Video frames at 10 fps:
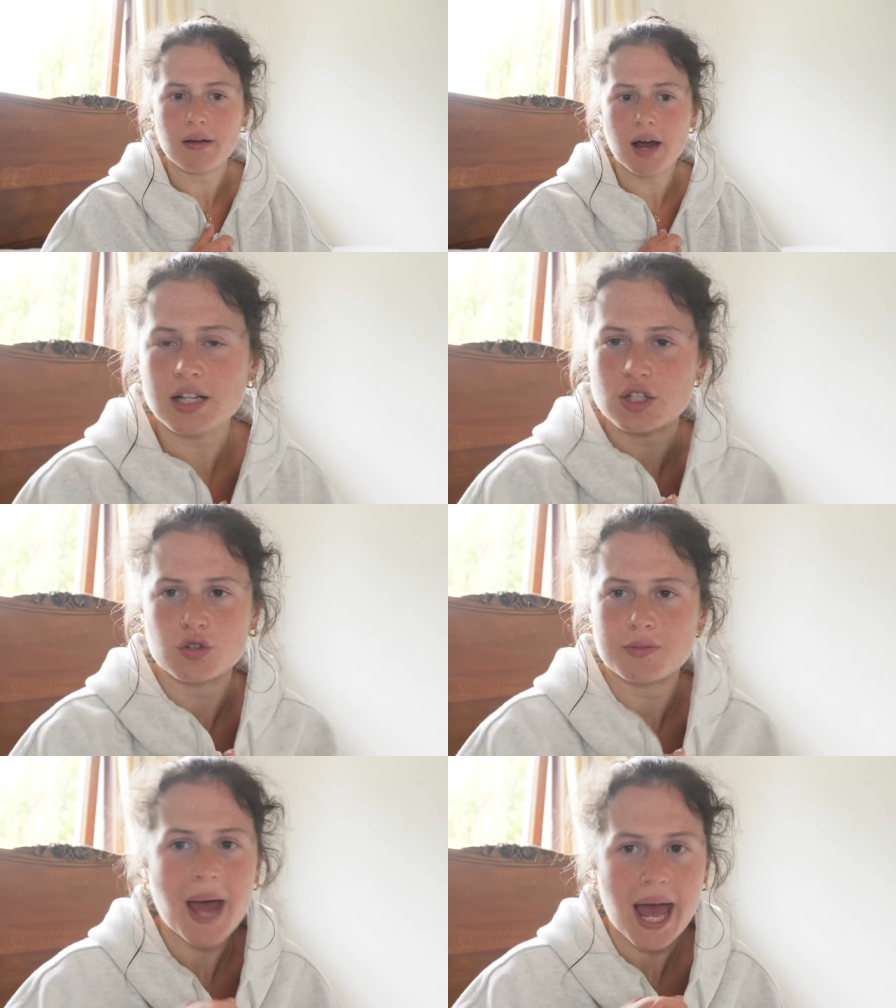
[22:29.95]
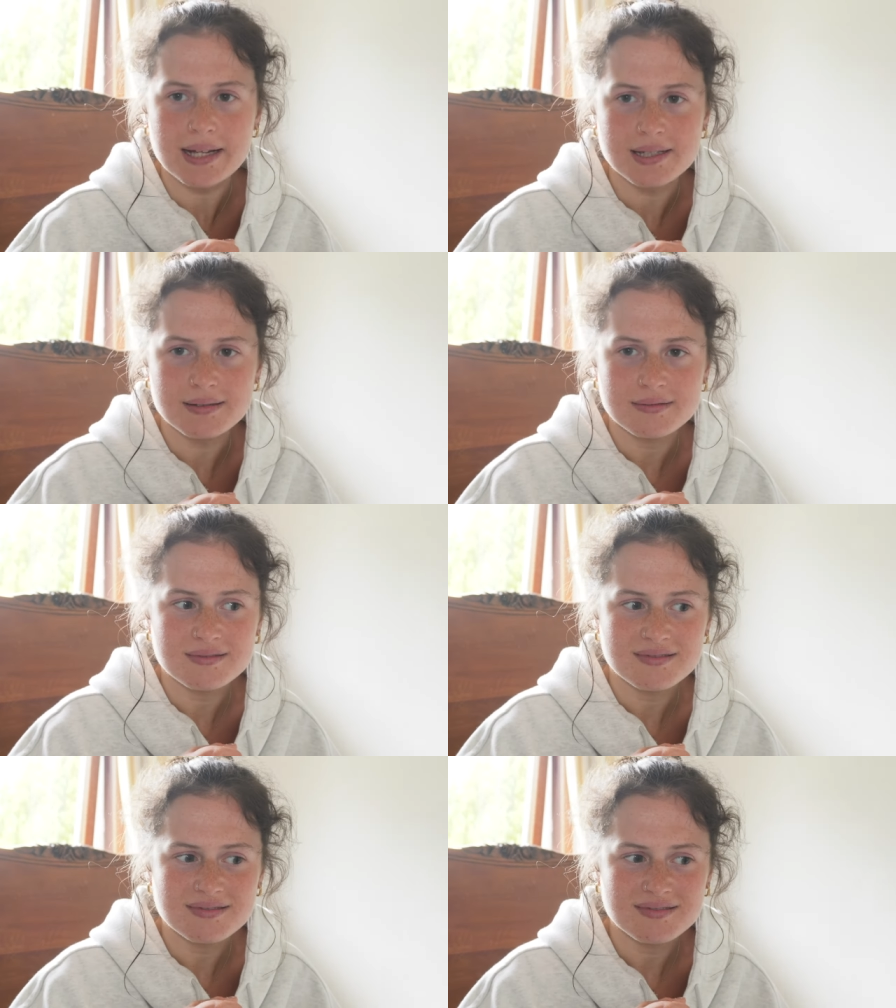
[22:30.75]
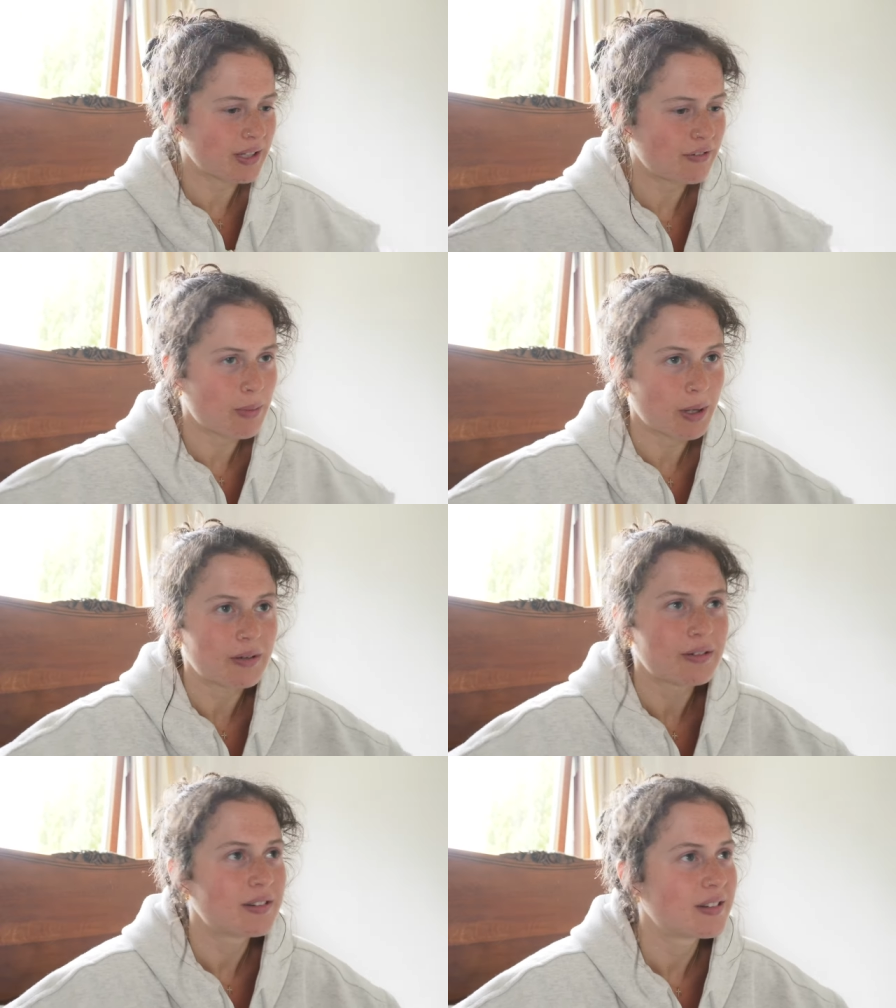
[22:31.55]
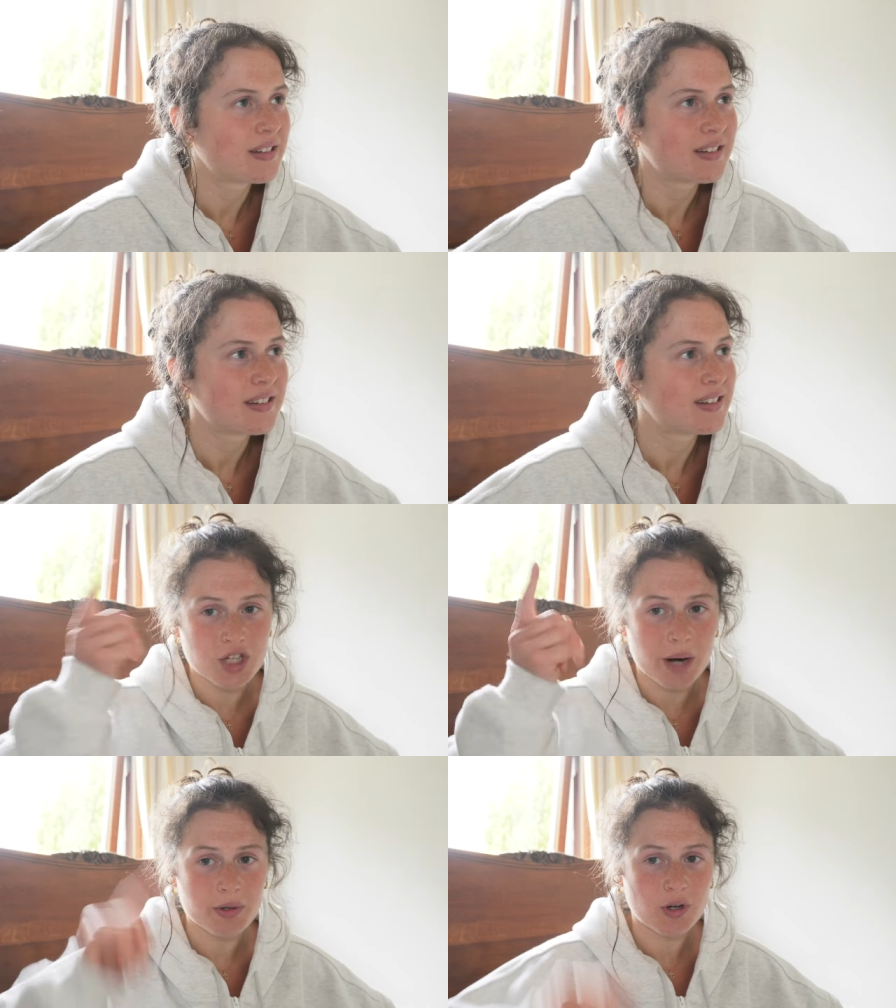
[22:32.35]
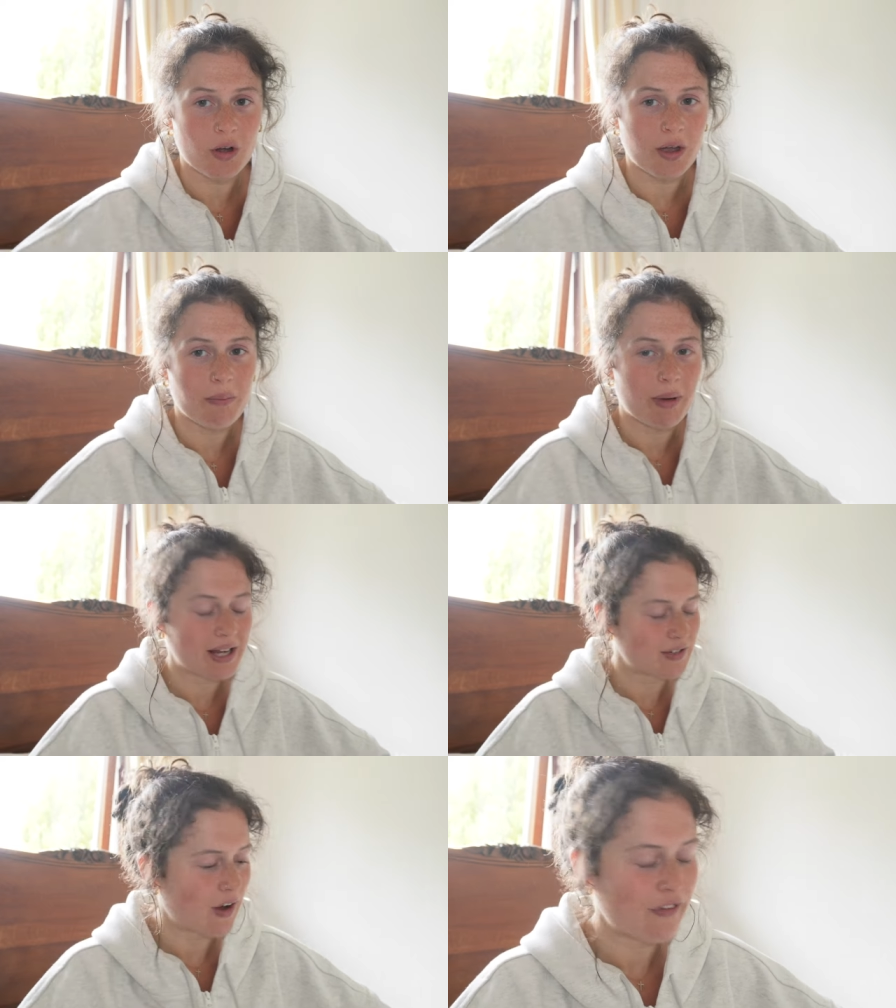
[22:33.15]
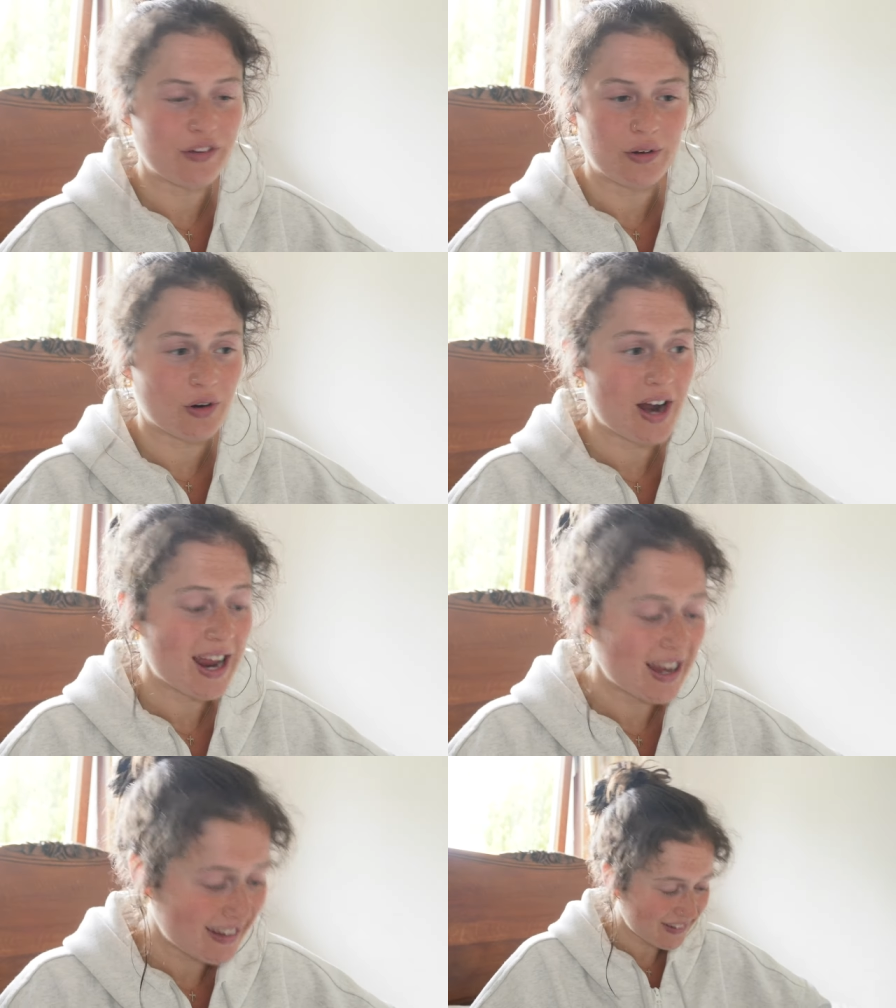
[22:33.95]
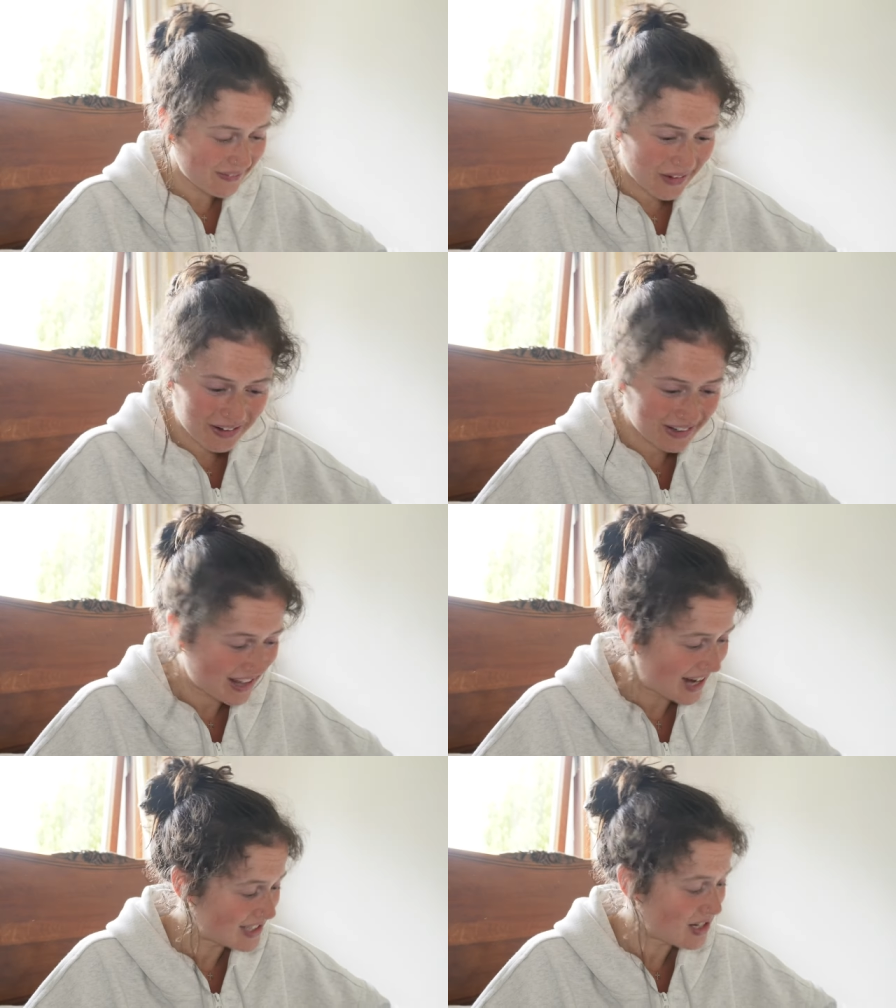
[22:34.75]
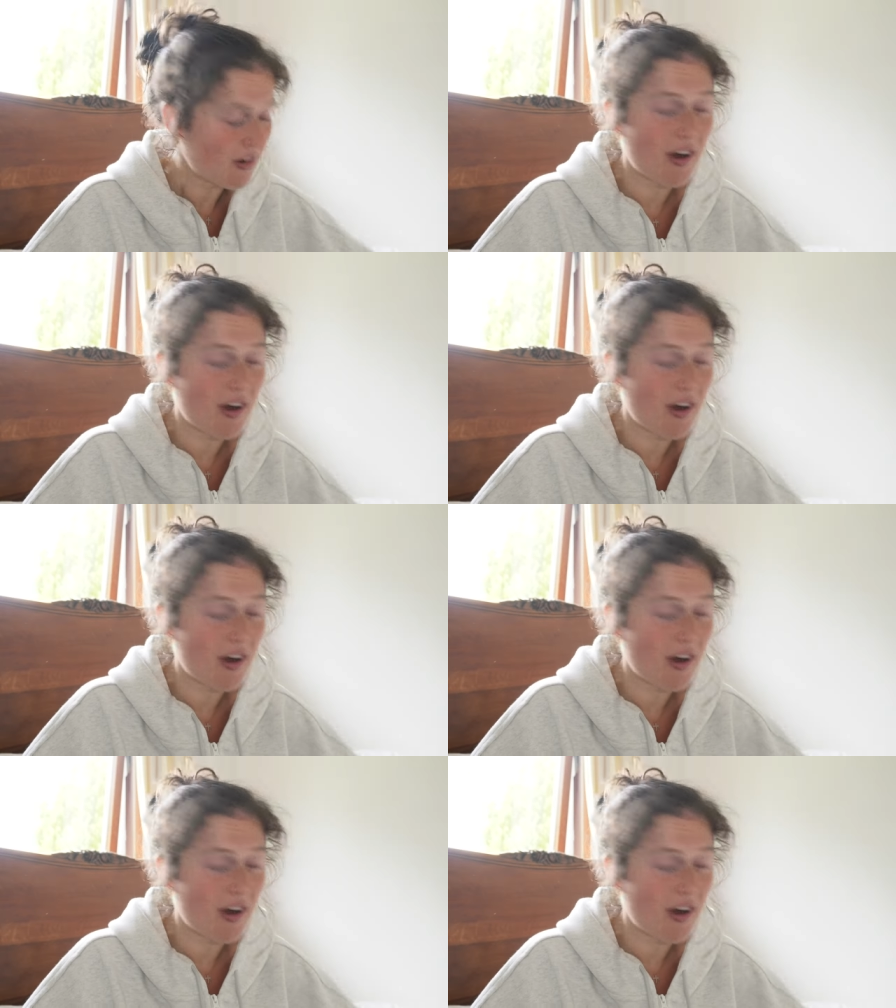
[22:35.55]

I can just go to bed. That was unbelievable. Maybe it's a cold shower talking, but I feel great. I'm not gonna lie to you.